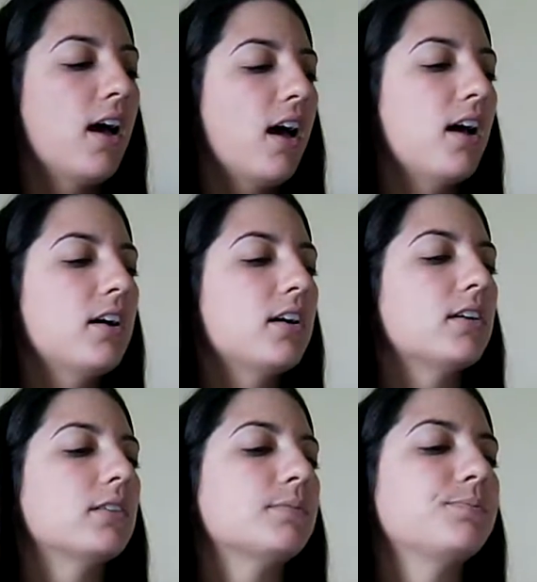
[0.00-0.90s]

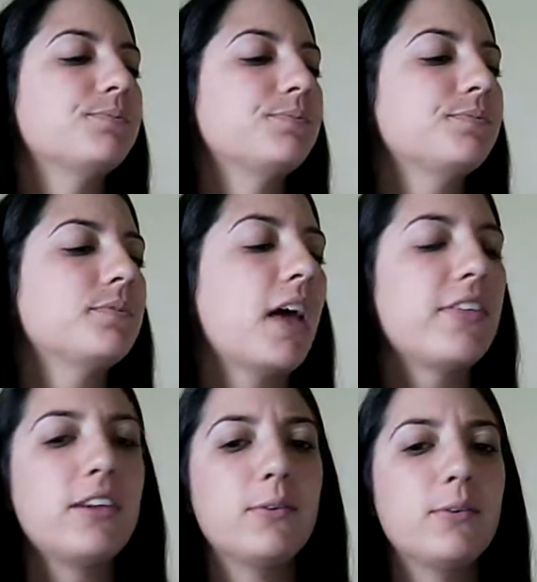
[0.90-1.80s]
I
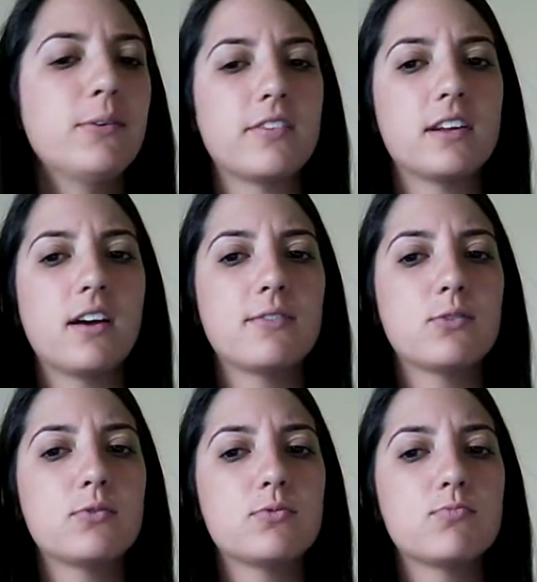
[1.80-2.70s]
think we did have the novels.